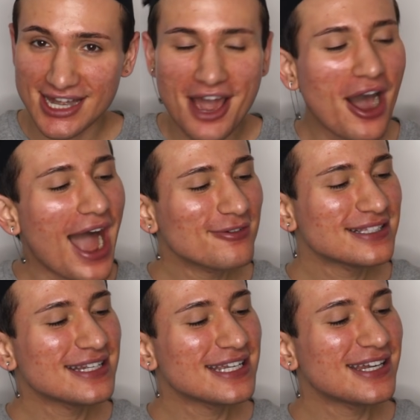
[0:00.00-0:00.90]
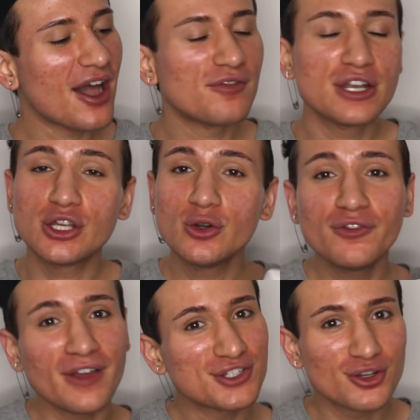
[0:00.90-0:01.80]
Now I was in need of a new
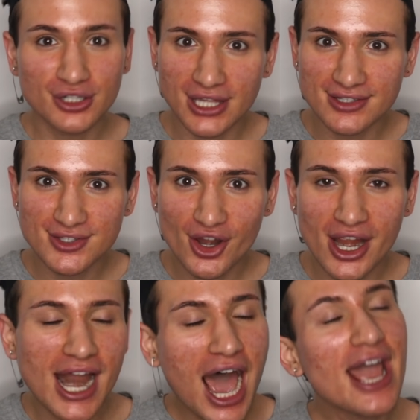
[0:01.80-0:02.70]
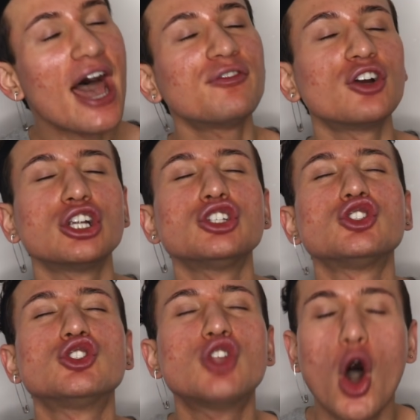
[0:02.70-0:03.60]
facial cleanser and I have heard
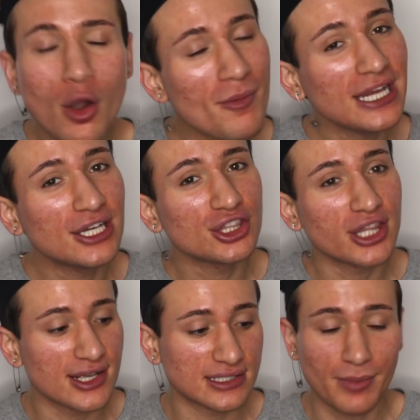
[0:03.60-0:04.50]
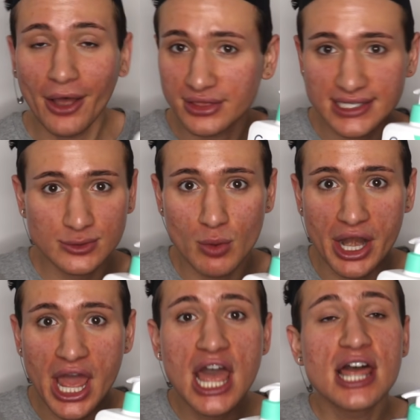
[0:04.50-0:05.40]
so many good things about this
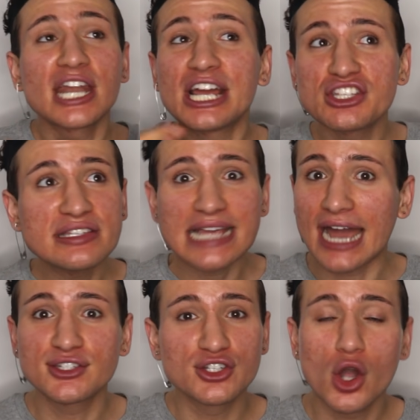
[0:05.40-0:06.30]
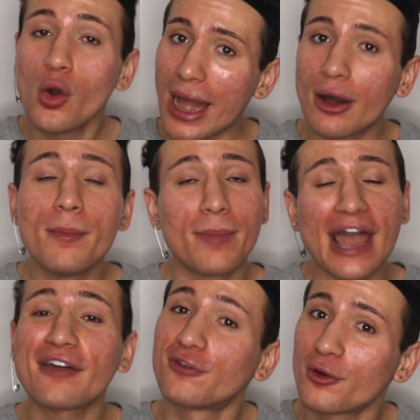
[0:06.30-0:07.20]
one that I just had to go out and buy
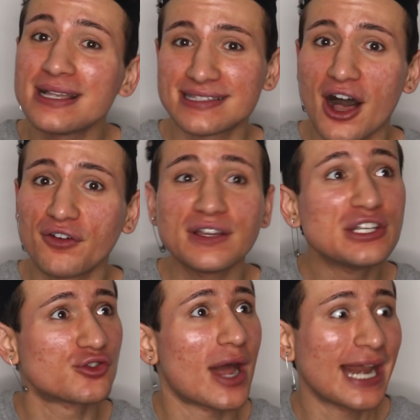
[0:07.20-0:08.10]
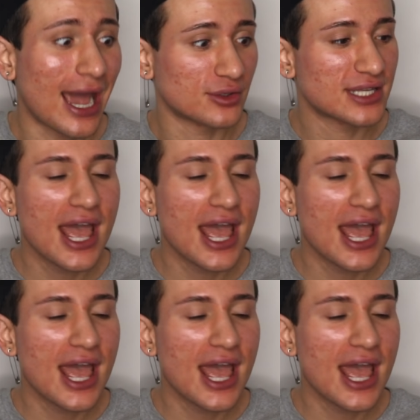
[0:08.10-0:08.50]
it for myself and try it out.